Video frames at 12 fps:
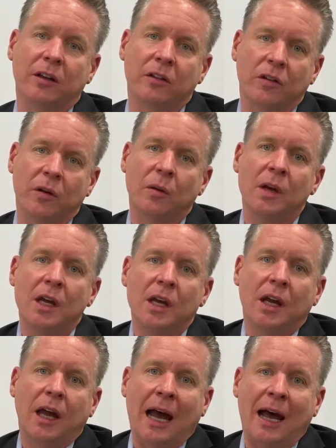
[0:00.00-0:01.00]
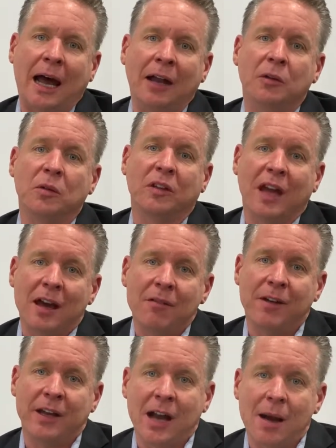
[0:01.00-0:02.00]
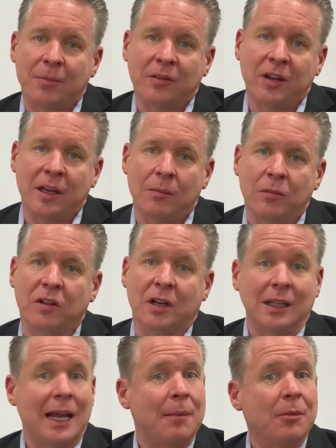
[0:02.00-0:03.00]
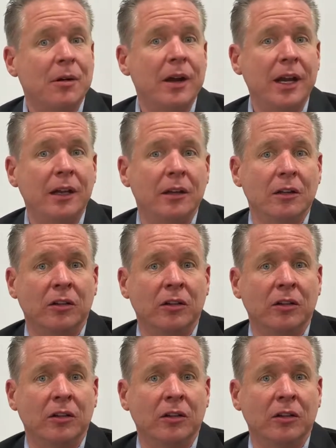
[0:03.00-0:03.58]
And so how do dev and ops teams collaborate